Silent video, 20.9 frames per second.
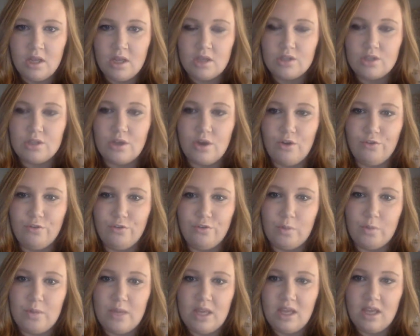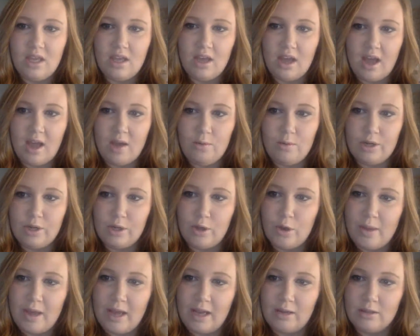So for me, I want to go
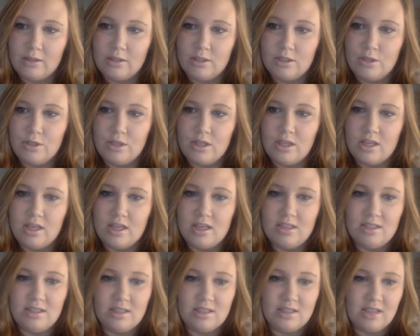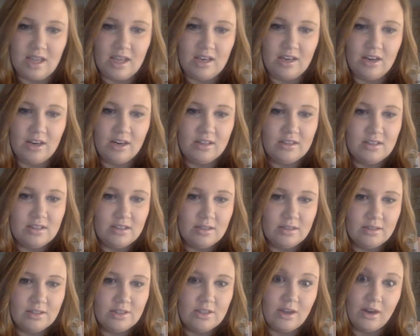back to the ISTE standards.
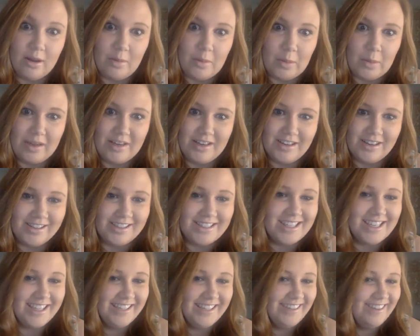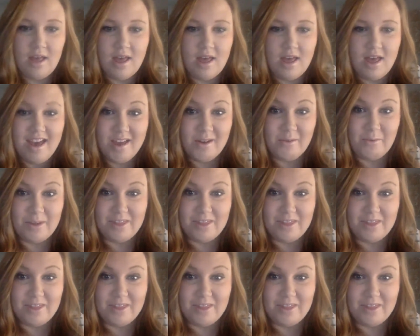Sorry about my dogs. And